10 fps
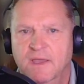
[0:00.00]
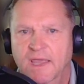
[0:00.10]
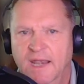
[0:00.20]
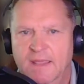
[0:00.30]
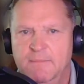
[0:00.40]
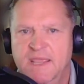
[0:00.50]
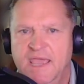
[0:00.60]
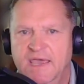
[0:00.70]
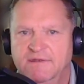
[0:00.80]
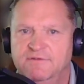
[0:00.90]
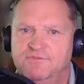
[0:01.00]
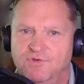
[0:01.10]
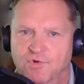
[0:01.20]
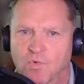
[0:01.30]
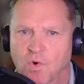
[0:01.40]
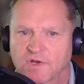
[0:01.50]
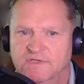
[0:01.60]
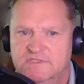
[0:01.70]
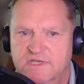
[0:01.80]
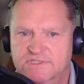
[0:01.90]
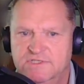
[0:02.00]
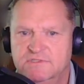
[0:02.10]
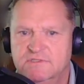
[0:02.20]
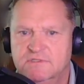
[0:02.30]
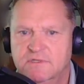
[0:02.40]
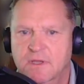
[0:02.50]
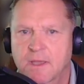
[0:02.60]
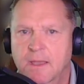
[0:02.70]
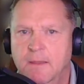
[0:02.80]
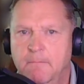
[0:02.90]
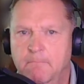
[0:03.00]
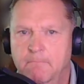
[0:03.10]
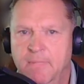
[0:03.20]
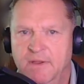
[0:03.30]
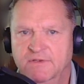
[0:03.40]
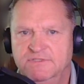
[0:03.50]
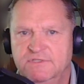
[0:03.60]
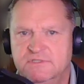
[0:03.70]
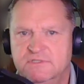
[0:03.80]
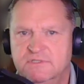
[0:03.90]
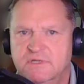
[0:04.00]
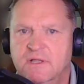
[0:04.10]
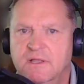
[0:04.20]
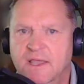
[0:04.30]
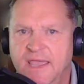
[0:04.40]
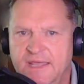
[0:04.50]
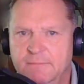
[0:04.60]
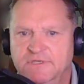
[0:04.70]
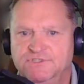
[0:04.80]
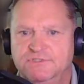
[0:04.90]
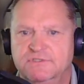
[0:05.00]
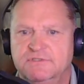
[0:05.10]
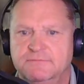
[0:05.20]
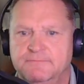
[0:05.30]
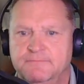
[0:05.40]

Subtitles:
And let me add, so do organizations, marriages, and missions.